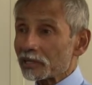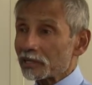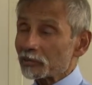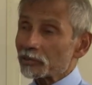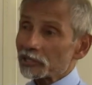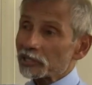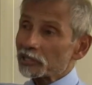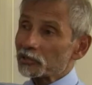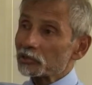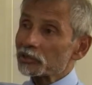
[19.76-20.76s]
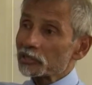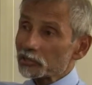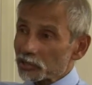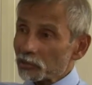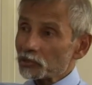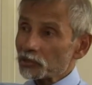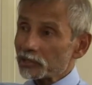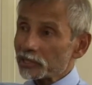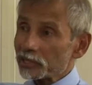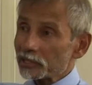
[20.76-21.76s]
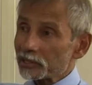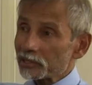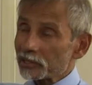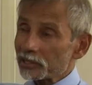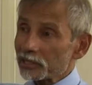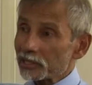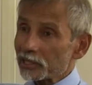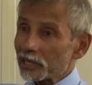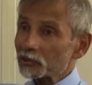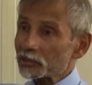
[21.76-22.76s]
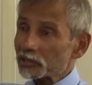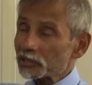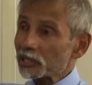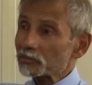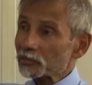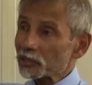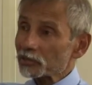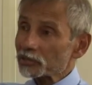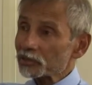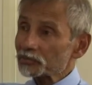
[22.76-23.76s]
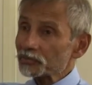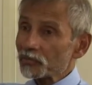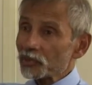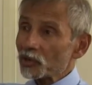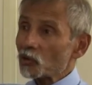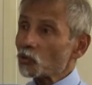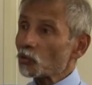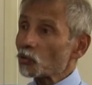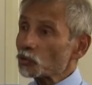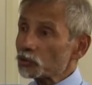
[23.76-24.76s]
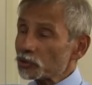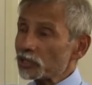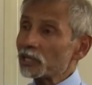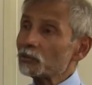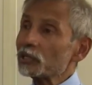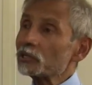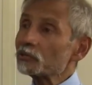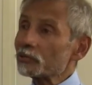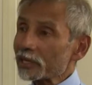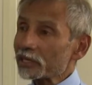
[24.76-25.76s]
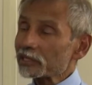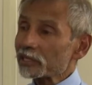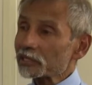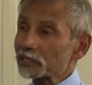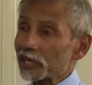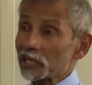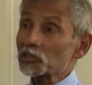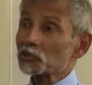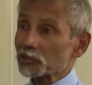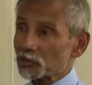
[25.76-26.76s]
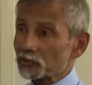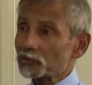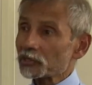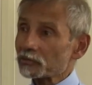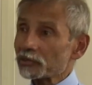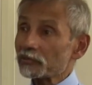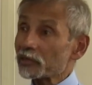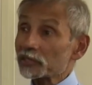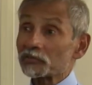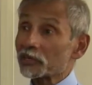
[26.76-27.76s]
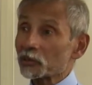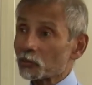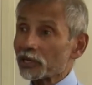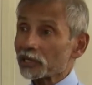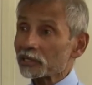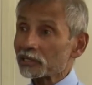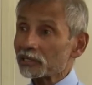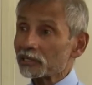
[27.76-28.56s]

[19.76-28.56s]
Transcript: Let me just tell you conceptually how this comes about. Today we recognize gastroesophageal reflux very well,